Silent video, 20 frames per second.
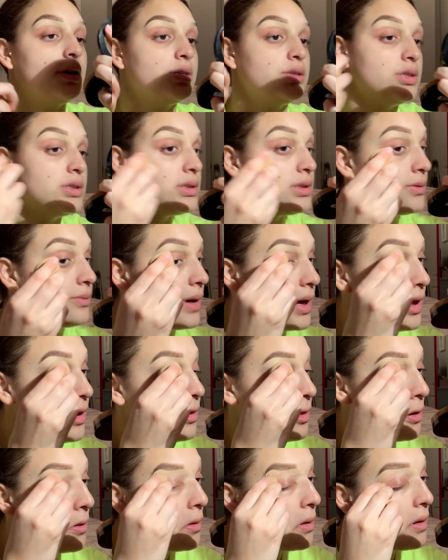just a
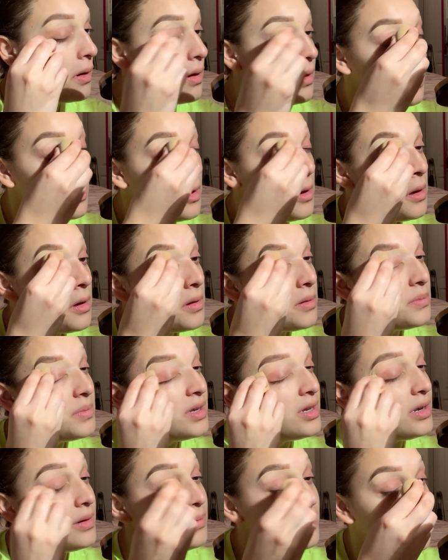regular
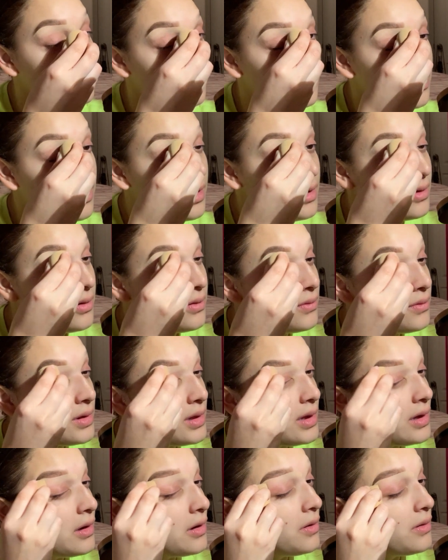beauty blender. I don't
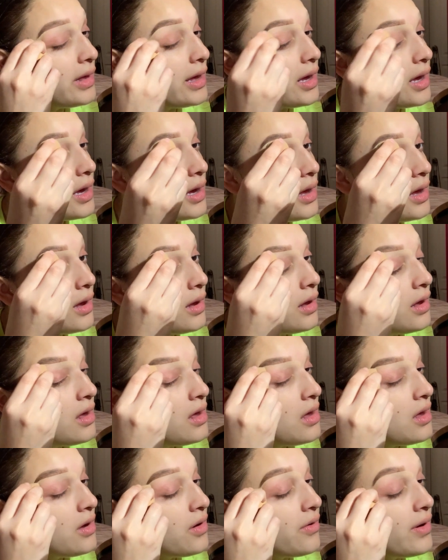really go like
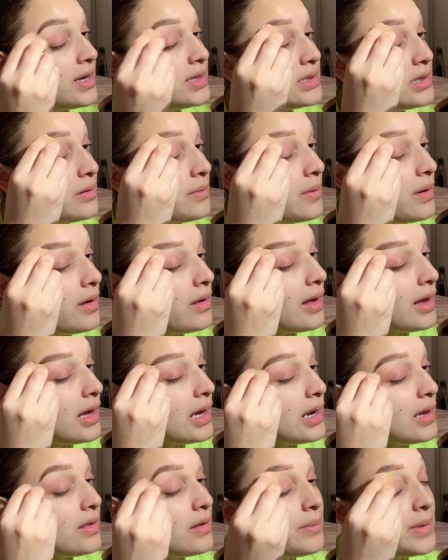crazy about like
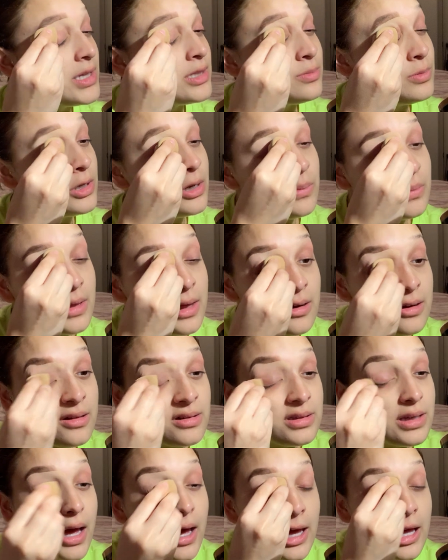getting the best beauty
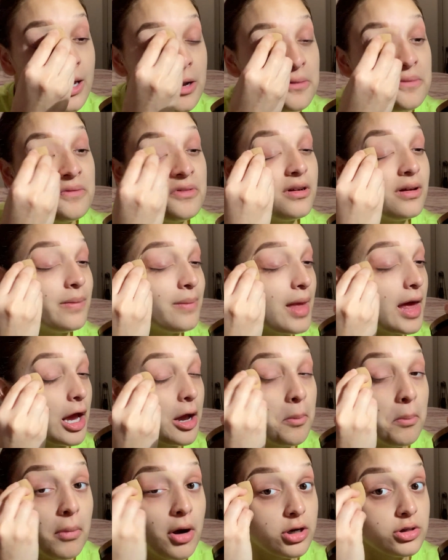blenders. I get them from like
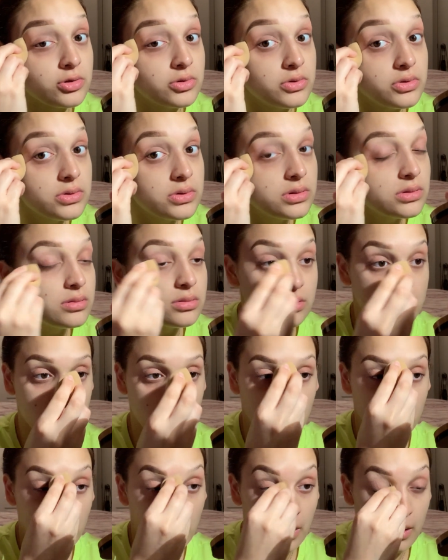Marshalls,
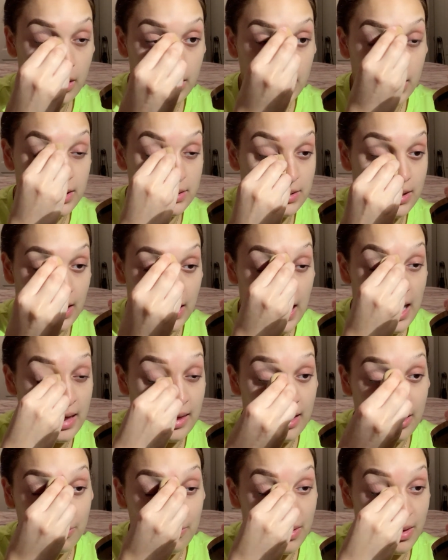because like I
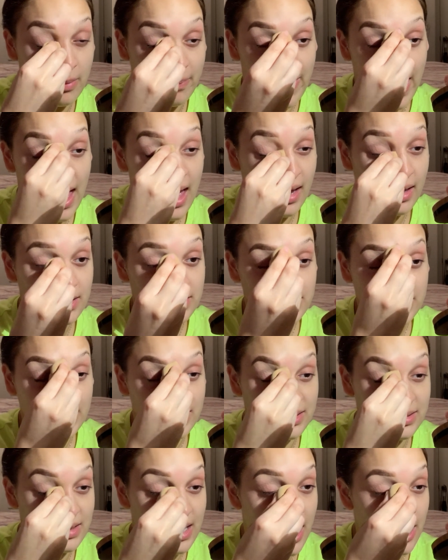like big packs,
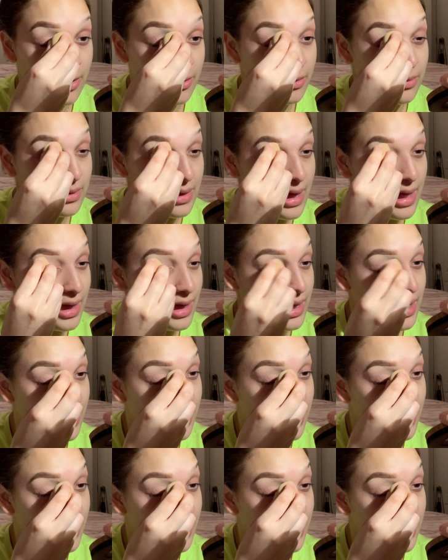because I don't like